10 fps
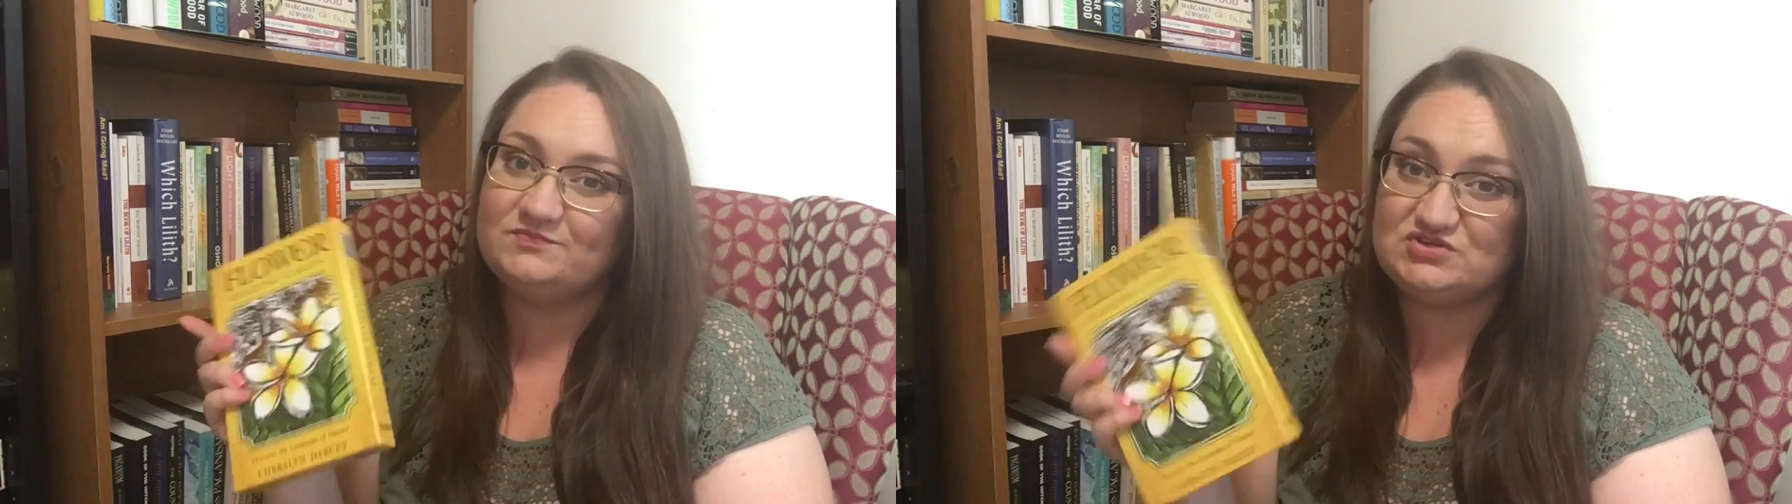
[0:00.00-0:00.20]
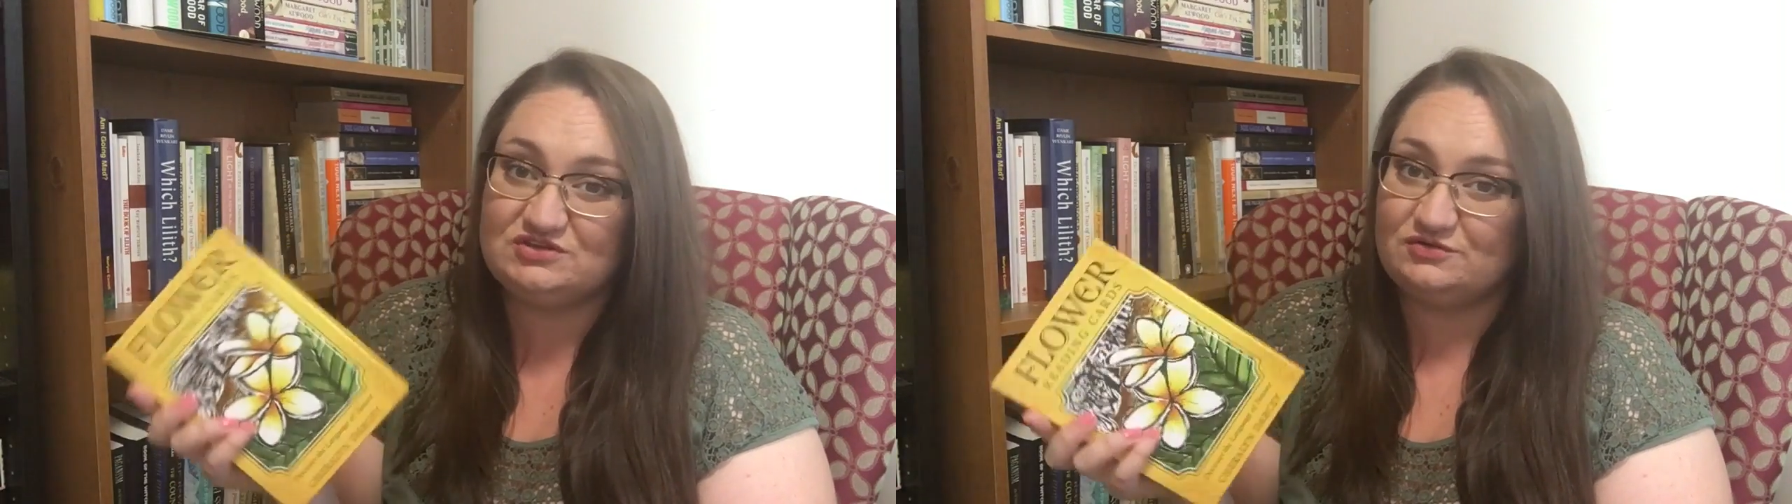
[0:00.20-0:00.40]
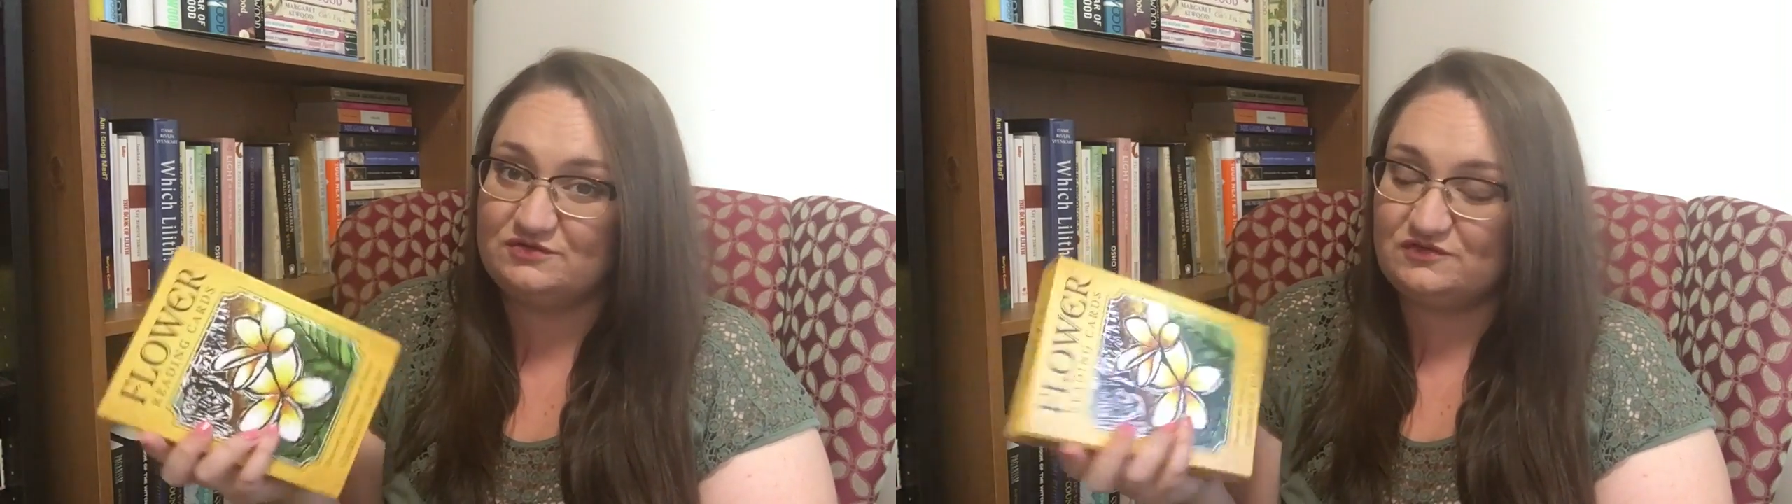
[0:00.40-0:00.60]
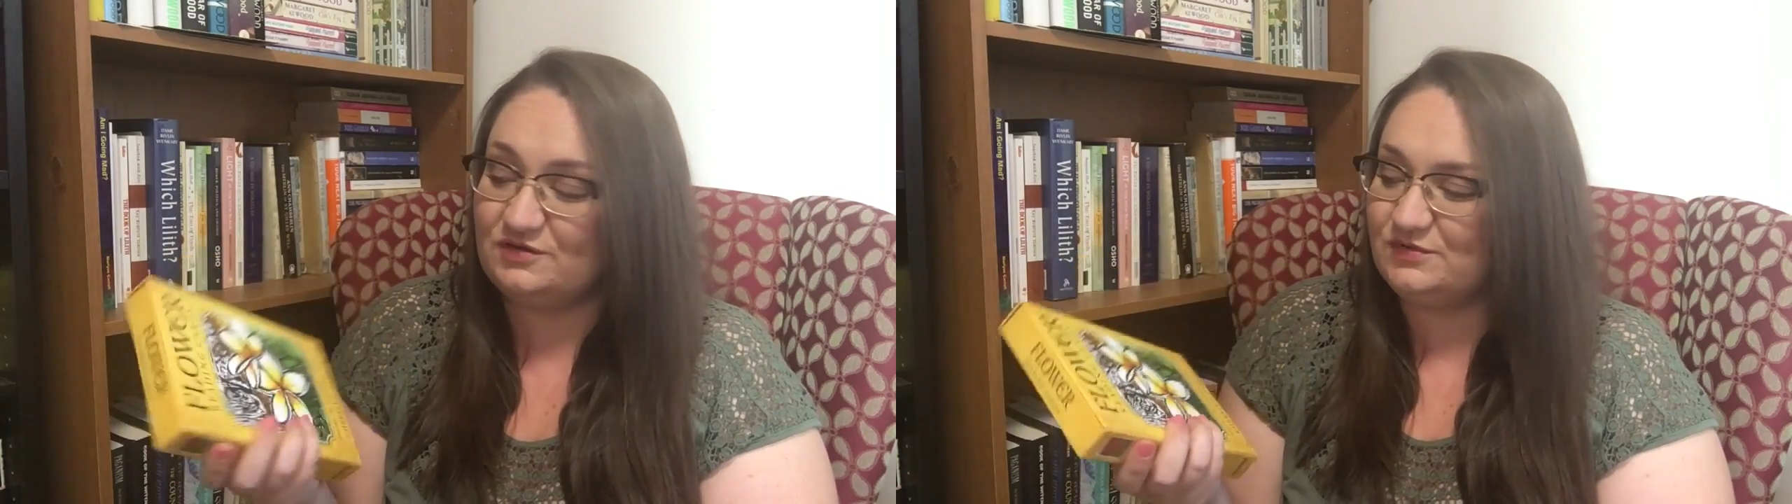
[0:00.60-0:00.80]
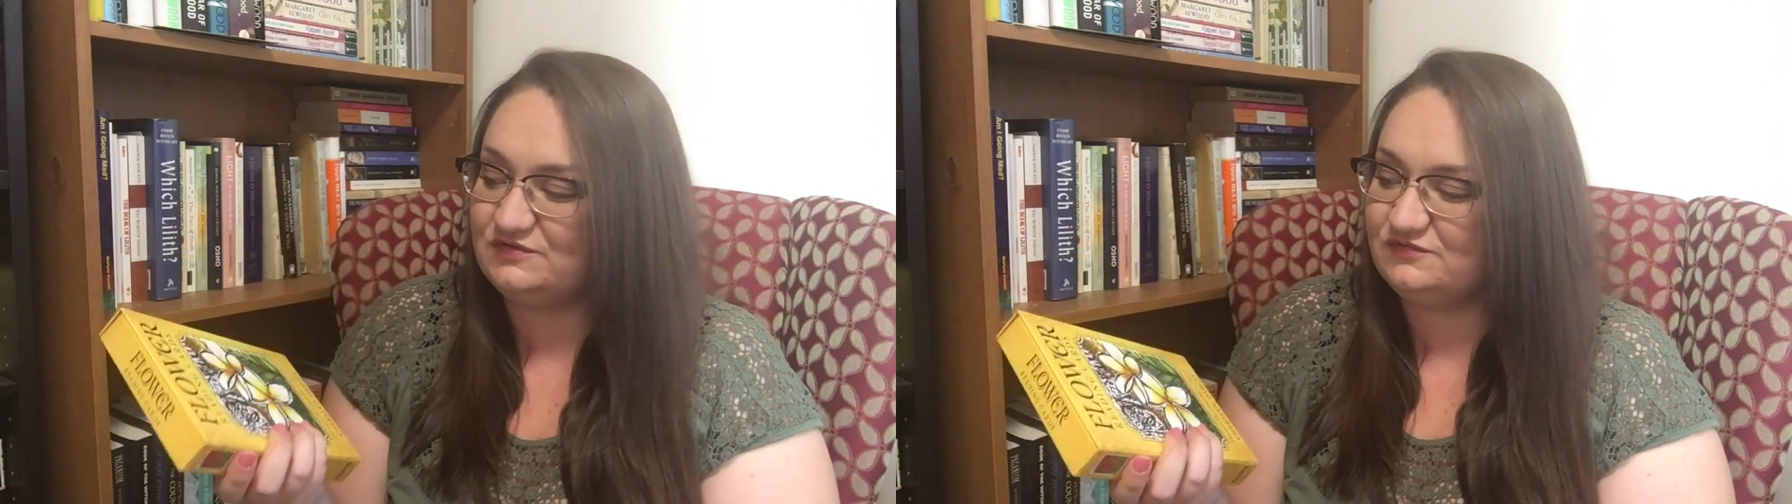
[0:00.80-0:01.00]
She thought it was so
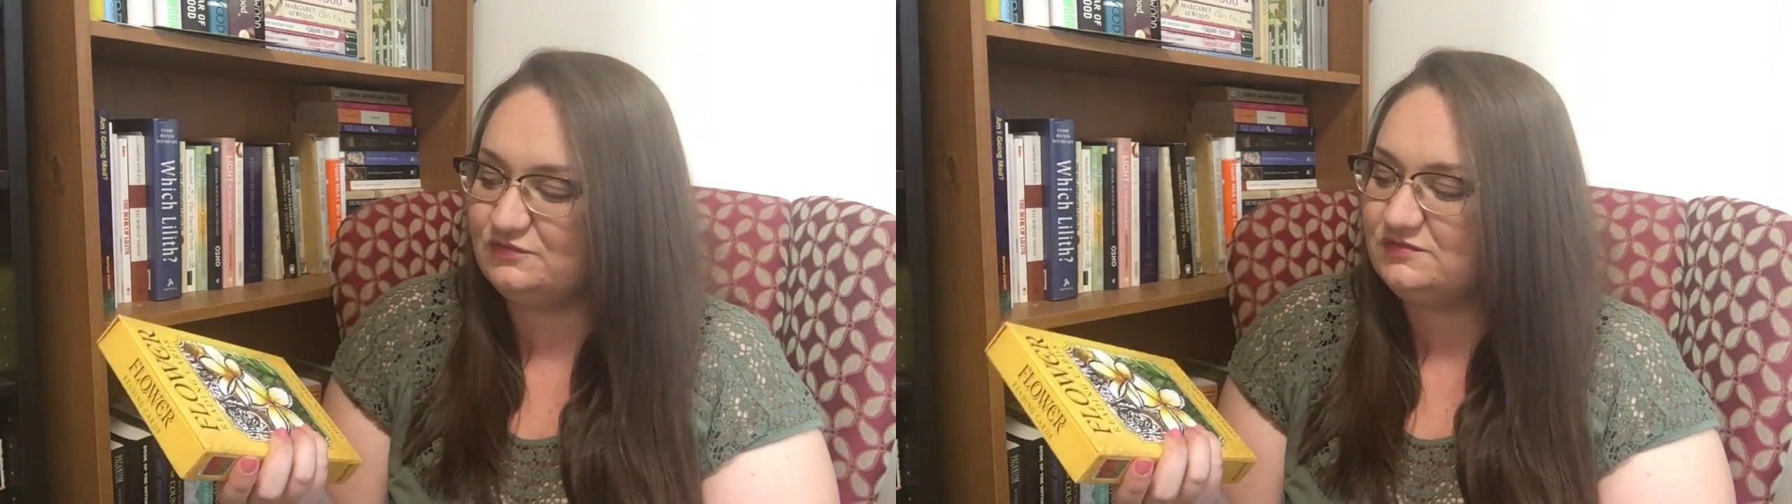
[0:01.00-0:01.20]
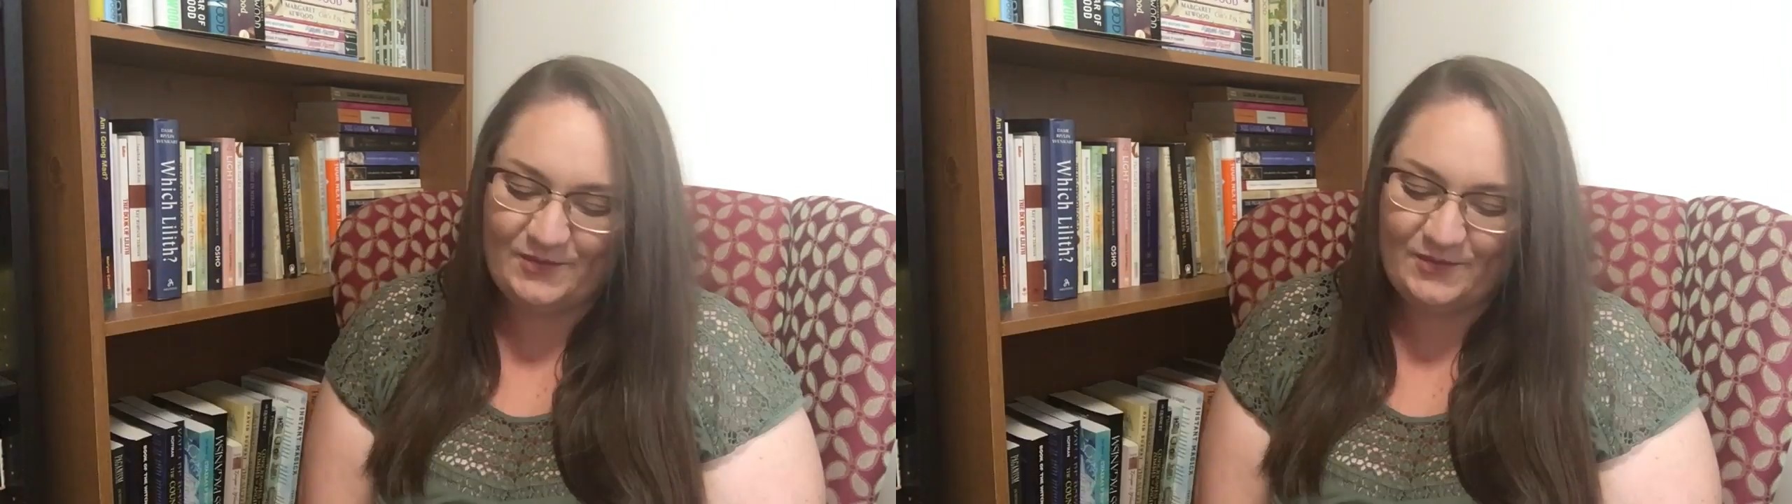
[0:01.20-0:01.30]
beautiful.